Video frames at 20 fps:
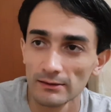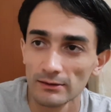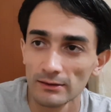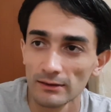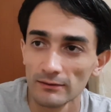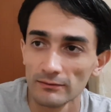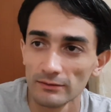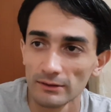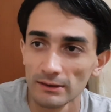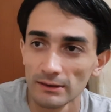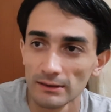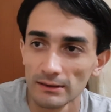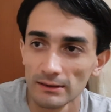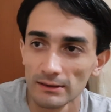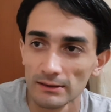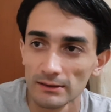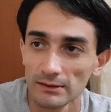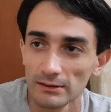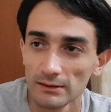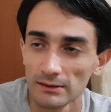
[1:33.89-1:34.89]

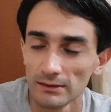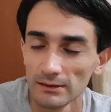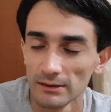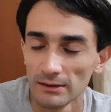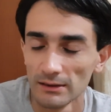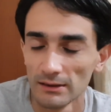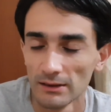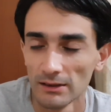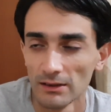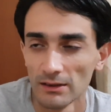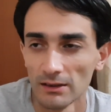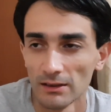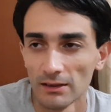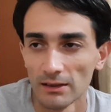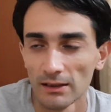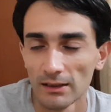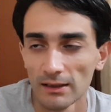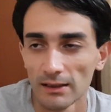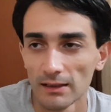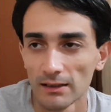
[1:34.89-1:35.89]
travelers,
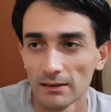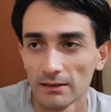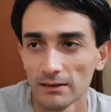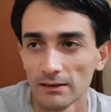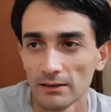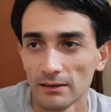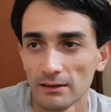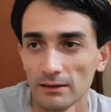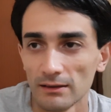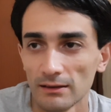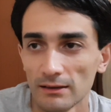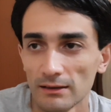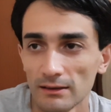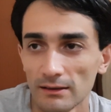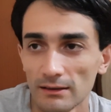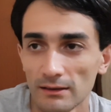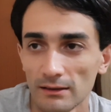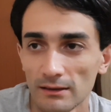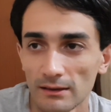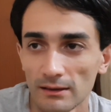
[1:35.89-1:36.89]
and
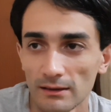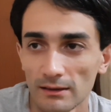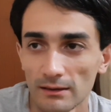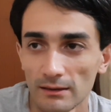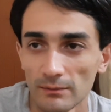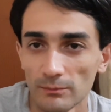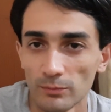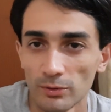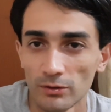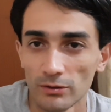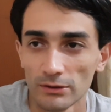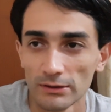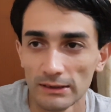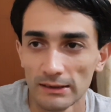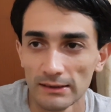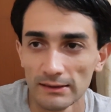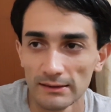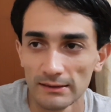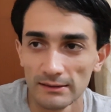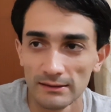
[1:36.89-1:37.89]
the
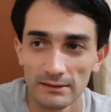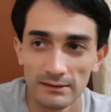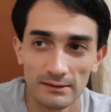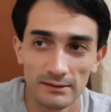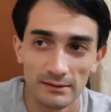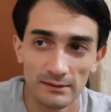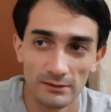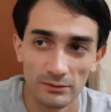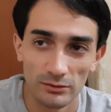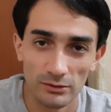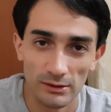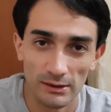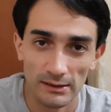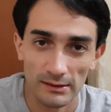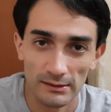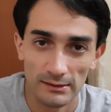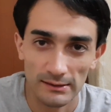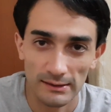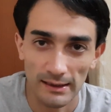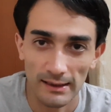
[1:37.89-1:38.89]
process is you
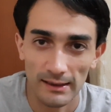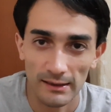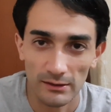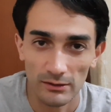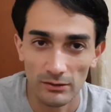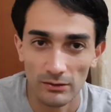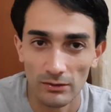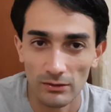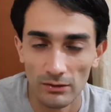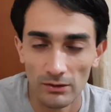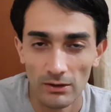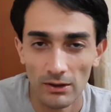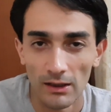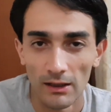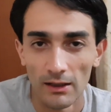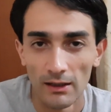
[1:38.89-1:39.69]
just scan your